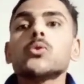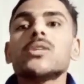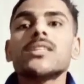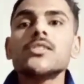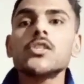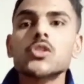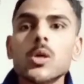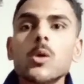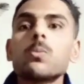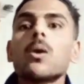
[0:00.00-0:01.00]
They want to increase
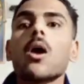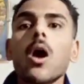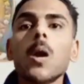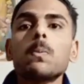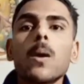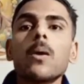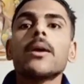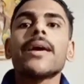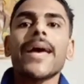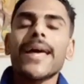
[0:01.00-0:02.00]
their soft power,
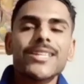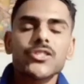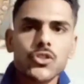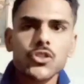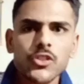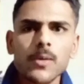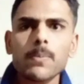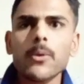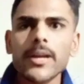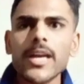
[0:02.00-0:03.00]
hard power, and
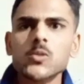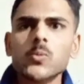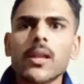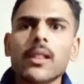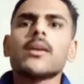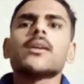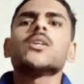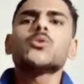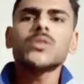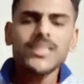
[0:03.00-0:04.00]
structural power as well.